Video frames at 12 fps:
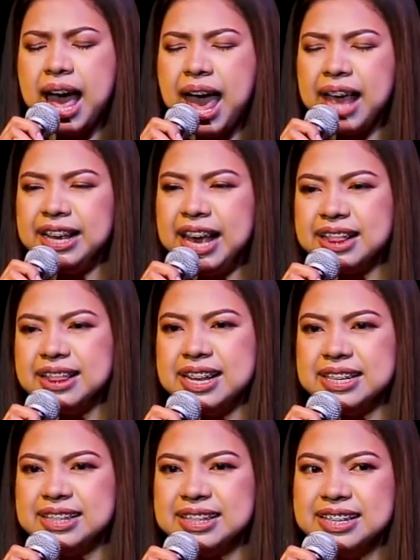I get
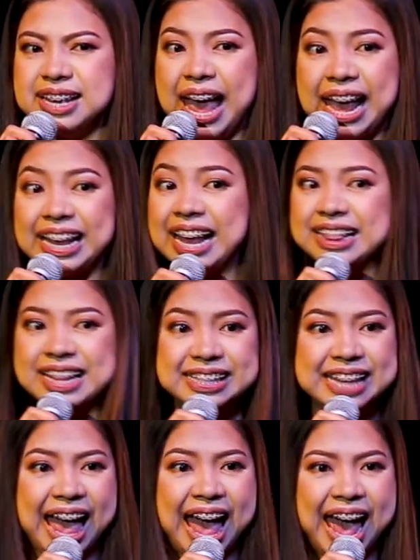
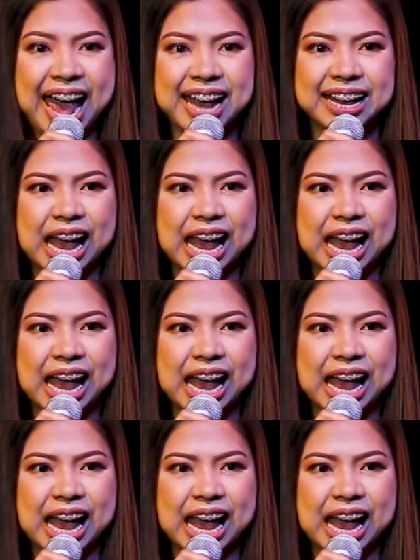this high.